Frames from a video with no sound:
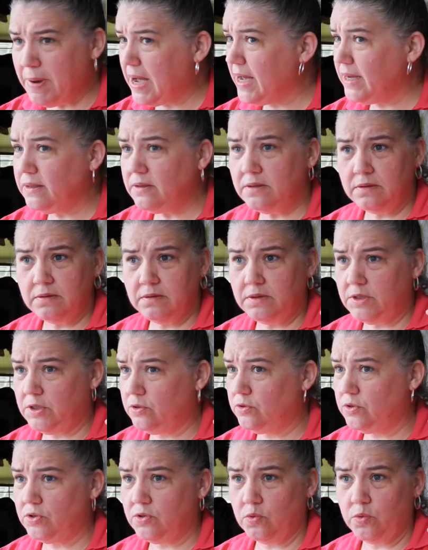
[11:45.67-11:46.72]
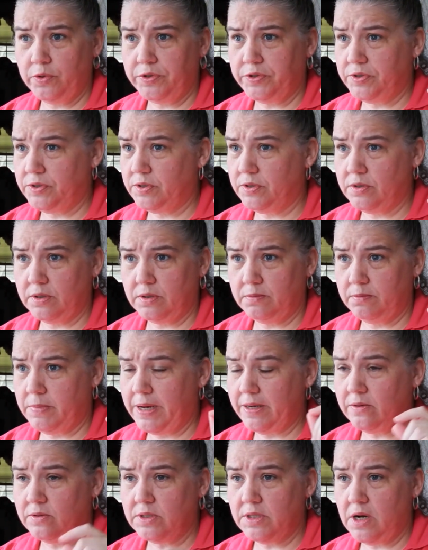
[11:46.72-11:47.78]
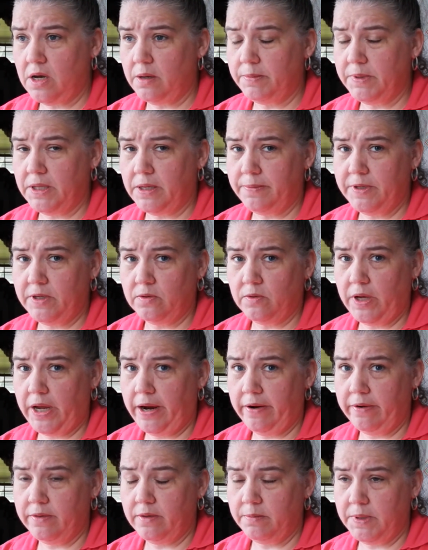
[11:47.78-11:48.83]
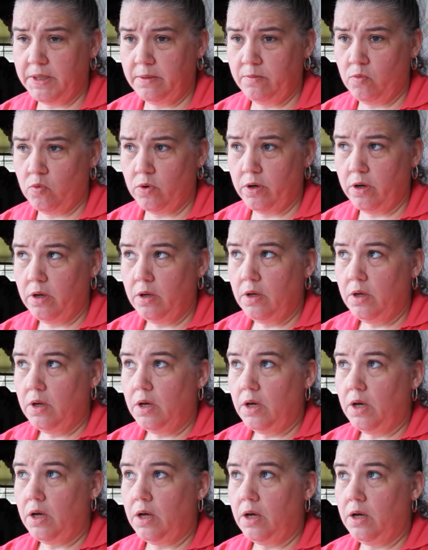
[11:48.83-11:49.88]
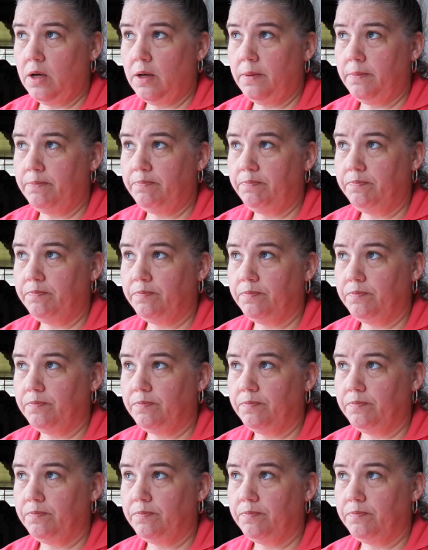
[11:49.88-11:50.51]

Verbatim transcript: my two stores, Michaels and Hobby Lobby, don't carry them anymore. Um,